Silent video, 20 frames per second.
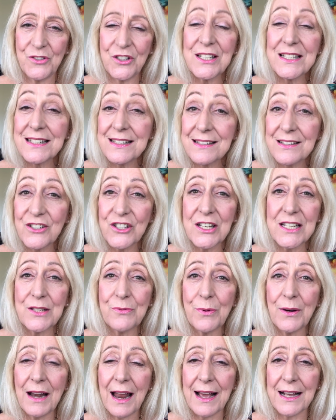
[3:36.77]
Just
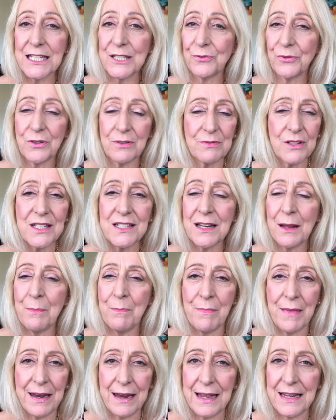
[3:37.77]
just relax for just a
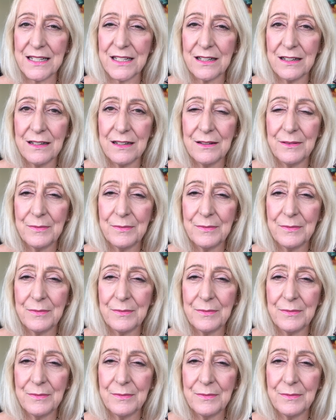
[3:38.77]
minute.